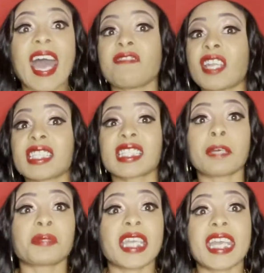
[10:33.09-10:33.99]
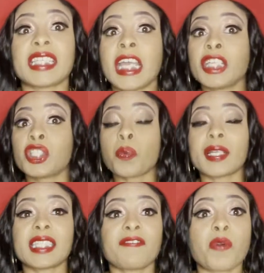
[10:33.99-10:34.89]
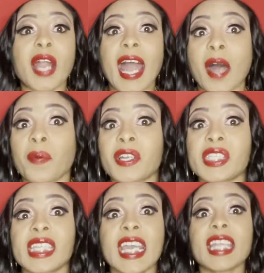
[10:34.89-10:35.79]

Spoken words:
I have not slept in 24 hours.